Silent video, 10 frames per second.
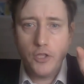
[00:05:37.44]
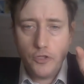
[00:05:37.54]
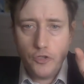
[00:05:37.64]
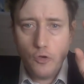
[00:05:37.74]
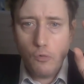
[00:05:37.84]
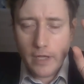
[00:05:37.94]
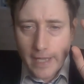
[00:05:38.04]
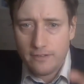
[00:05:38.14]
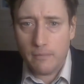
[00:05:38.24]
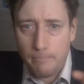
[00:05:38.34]
you will
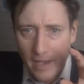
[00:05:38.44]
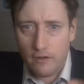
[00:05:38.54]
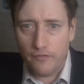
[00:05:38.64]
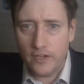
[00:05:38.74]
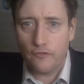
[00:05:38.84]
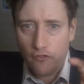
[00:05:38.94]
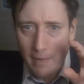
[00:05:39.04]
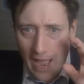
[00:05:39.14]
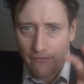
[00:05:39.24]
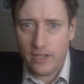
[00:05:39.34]
get a benefit from
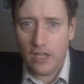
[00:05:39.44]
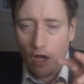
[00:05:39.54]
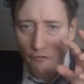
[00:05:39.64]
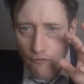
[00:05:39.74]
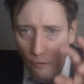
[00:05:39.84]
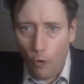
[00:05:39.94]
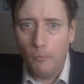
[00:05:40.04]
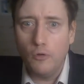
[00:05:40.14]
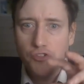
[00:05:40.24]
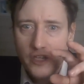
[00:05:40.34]
having a
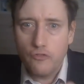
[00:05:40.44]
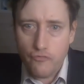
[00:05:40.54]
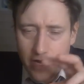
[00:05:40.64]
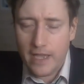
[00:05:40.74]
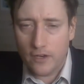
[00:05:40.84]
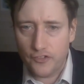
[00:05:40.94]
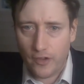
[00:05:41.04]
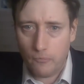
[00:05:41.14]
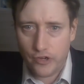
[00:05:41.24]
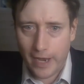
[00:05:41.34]
formal degree in a
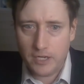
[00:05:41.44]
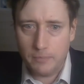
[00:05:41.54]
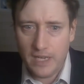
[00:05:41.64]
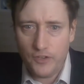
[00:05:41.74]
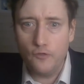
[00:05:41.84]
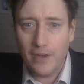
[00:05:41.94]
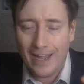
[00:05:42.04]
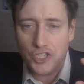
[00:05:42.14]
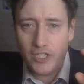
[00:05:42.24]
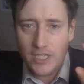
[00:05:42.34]
subject, but if you've
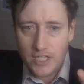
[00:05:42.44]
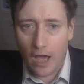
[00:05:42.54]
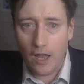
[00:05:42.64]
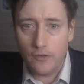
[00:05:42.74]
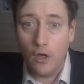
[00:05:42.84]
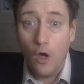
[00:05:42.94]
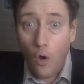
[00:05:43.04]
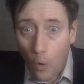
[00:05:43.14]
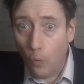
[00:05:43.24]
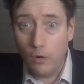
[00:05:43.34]
actually done
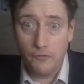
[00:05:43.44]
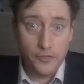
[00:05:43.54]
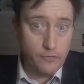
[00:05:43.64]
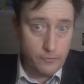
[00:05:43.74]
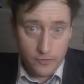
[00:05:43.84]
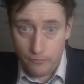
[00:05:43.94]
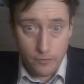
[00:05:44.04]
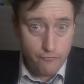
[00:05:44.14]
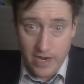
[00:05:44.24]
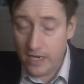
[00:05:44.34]
all of the
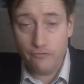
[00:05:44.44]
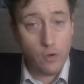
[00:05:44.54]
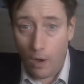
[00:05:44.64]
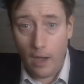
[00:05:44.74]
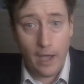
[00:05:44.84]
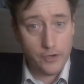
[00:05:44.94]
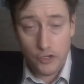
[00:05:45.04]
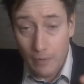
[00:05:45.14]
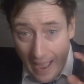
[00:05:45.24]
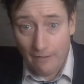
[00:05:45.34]
reading required and
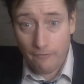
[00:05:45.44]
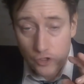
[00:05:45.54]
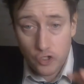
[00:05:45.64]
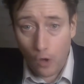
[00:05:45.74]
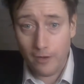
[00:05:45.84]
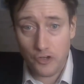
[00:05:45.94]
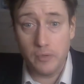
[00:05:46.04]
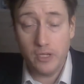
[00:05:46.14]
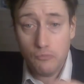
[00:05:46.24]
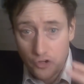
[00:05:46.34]
you have the knowledge
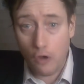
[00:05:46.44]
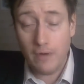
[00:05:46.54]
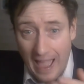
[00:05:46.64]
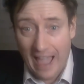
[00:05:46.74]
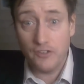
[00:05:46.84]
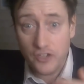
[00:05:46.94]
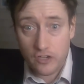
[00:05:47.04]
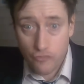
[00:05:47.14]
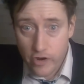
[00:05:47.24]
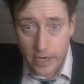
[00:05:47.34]
but you don't have a
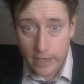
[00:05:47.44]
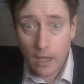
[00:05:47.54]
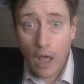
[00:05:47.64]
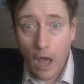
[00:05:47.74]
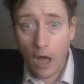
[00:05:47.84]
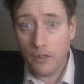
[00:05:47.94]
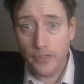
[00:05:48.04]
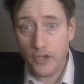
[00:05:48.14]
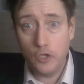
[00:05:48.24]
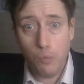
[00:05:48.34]
degree,
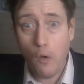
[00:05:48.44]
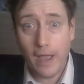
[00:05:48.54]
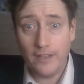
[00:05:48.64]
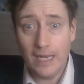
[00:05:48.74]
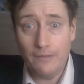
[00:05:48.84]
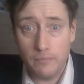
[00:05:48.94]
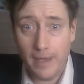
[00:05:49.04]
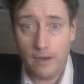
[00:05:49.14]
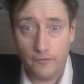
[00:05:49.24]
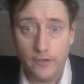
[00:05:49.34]
then you won't get any of the
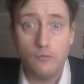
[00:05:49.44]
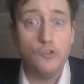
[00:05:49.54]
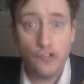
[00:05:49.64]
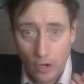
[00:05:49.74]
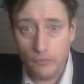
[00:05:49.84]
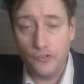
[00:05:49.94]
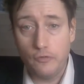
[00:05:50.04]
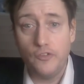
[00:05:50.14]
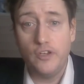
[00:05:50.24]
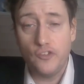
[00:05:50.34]
benefit, which shows
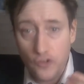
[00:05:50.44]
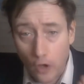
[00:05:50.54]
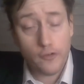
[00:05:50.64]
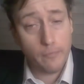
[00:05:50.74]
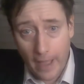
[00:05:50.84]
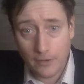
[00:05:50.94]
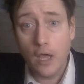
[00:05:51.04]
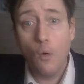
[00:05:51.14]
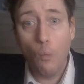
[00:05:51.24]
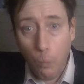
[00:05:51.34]
you that it's not about
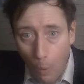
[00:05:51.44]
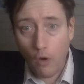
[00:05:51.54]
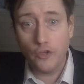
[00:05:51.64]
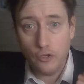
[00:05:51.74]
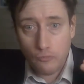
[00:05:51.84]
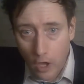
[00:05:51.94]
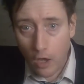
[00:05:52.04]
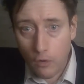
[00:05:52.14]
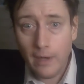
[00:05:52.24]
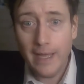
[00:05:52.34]
what you
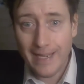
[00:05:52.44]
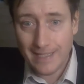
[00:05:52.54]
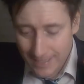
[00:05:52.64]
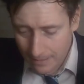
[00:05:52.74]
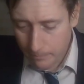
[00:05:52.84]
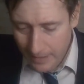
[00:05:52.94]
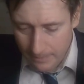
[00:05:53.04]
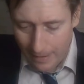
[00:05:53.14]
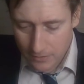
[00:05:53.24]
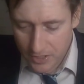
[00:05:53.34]
know, it's simply
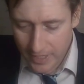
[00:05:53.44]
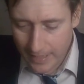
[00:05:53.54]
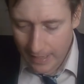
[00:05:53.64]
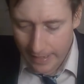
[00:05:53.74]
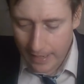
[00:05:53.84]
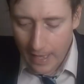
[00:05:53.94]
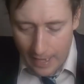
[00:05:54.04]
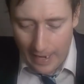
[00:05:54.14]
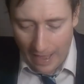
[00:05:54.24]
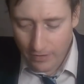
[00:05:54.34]
about signaling
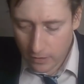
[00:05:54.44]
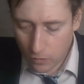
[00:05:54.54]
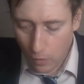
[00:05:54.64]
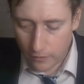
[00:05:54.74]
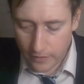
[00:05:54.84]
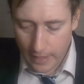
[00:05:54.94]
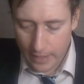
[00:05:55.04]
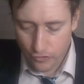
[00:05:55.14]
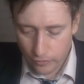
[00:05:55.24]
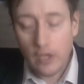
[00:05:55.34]
and having the
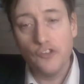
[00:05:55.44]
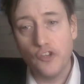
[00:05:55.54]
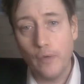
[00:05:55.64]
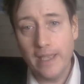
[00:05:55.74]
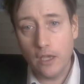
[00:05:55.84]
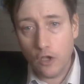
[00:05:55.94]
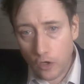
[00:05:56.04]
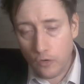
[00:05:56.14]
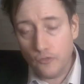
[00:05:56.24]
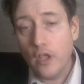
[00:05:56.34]
qualification. So he
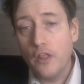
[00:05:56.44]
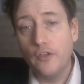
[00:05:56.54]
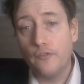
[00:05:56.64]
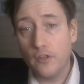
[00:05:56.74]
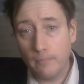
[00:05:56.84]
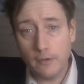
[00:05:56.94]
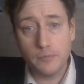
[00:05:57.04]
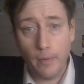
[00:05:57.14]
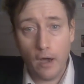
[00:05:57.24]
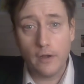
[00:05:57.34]
concludes that for the
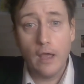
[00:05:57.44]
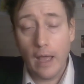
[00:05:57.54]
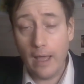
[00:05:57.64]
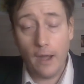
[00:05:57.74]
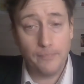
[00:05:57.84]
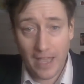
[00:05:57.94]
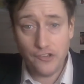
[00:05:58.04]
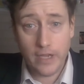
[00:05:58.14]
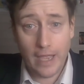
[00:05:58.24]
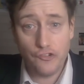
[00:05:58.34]
most part,
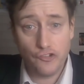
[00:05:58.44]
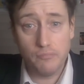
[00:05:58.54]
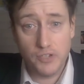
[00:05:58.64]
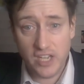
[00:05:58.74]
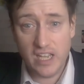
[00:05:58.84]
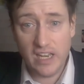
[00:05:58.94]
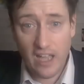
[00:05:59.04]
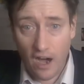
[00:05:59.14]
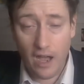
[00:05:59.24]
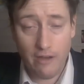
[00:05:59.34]
education, and particularly
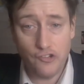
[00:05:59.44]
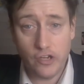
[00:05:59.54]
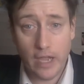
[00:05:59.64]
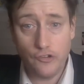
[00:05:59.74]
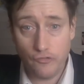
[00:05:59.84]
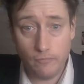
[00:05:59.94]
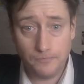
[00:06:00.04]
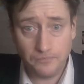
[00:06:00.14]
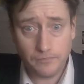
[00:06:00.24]
higher education,